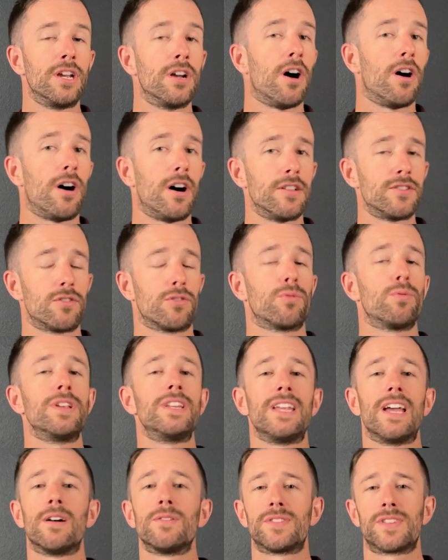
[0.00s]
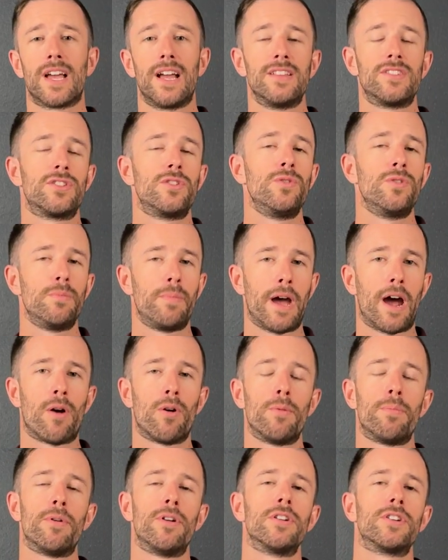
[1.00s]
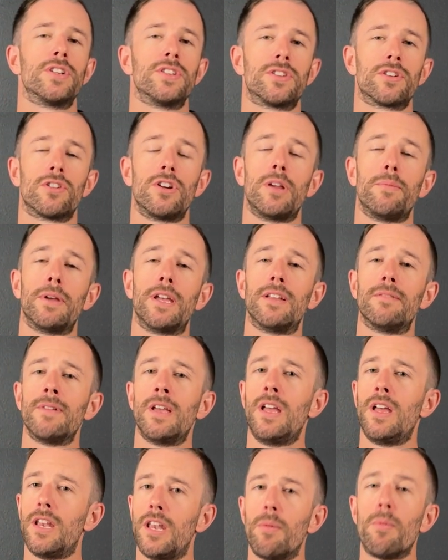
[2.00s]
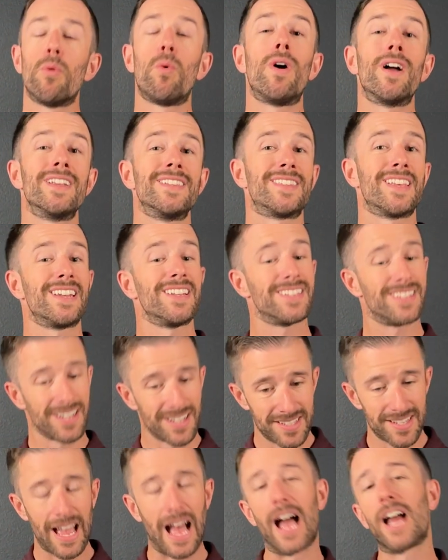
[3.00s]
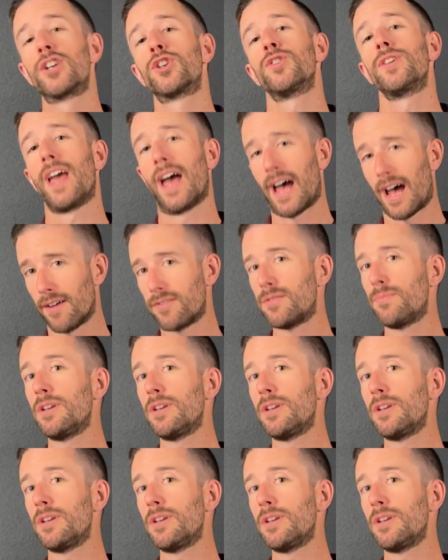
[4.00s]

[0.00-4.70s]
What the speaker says: cons or three downsides to the power purchase agreement. Number one is that it does actually have to